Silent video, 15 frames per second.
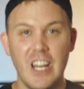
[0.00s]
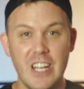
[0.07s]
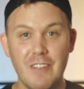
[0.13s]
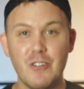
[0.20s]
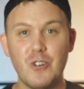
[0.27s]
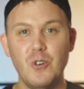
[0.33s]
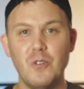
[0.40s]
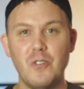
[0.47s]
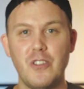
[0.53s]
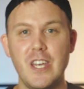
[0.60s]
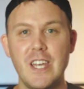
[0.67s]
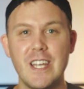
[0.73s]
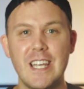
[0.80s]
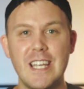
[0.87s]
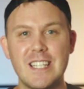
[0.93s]
Another cool
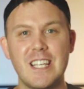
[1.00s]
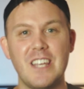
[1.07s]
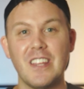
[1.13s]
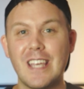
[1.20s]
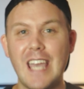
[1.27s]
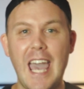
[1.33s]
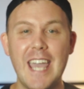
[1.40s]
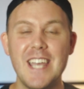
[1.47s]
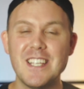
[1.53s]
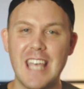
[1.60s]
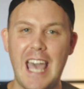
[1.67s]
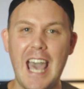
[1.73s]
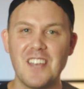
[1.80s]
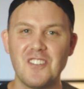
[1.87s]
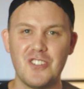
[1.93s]
thing is that the case
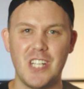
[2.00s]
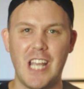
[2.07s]
has